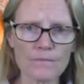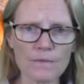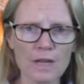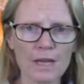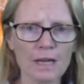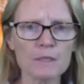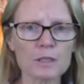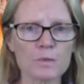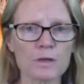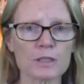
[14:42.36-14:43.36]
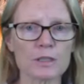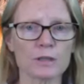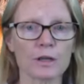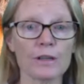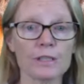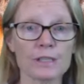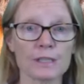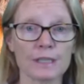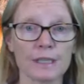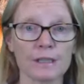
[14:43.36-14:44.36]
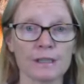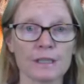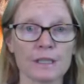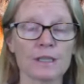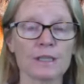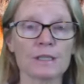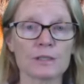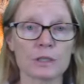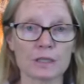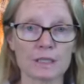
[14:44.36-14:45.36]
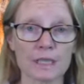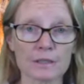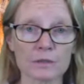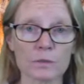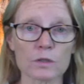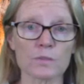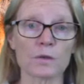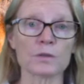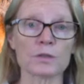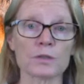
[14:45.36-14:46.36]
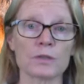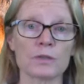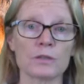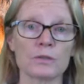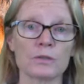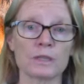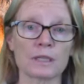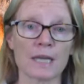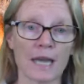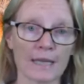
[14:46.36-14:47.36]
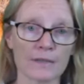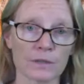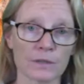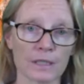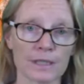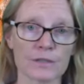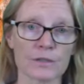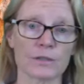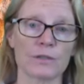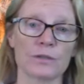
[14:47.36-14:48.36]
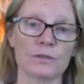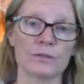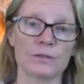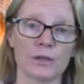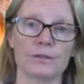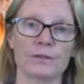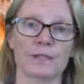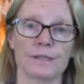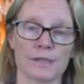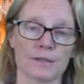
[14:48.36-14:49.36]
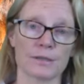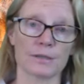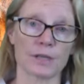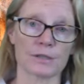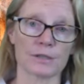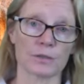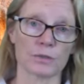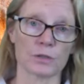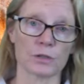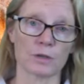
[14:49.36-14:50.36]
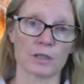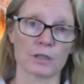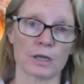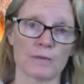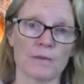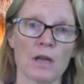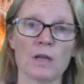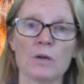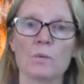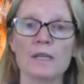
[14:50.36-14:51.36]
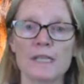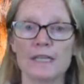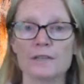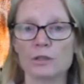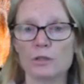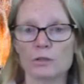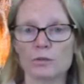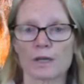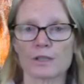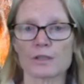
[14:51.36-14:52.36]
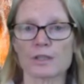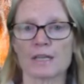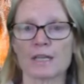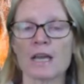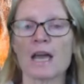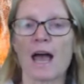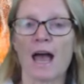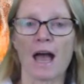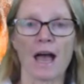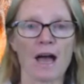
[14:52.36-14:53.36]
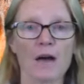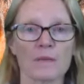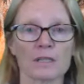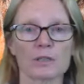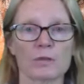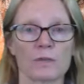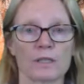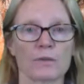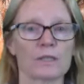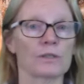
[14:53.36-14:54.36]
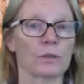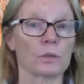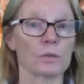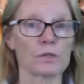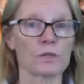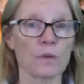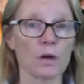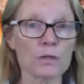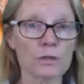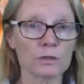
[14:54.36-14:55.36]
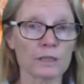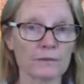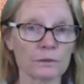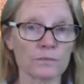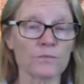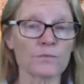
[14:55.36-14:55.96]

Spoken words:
how much pressure you're going to need to get the response so that you can release, so that you don't desensitize the horse to pressure. We need you to understand how much to increase the horse's emotional level